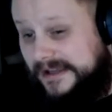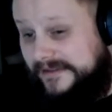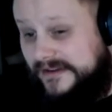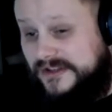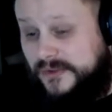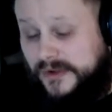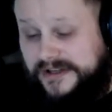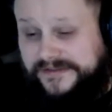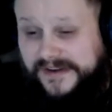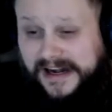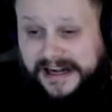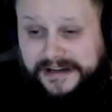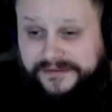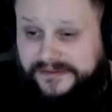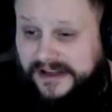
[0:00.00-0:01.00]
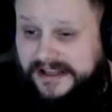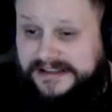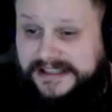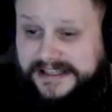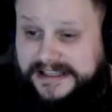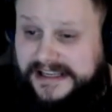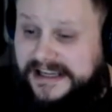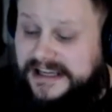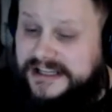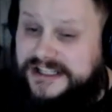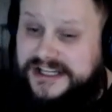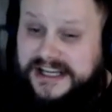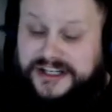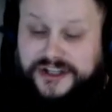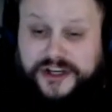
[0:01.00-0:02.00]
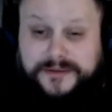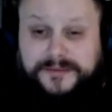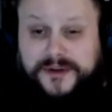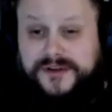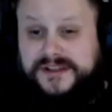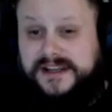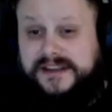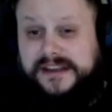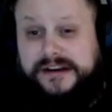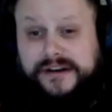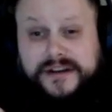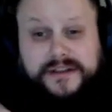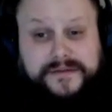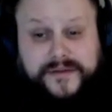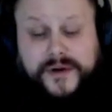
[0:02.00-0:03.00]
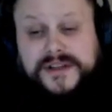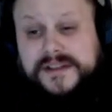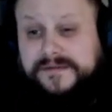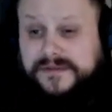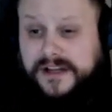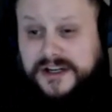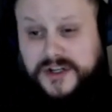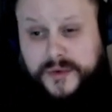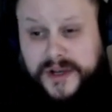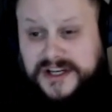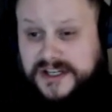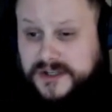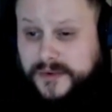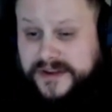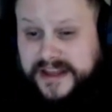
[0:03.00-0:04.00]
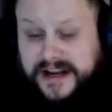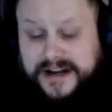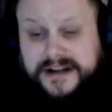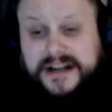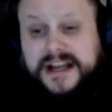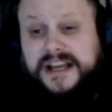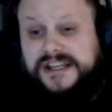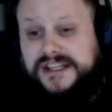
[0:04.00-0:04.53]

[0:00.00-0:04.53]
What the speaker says: 25. I'd like, she had good music theory. The voice and fluctuations were there. She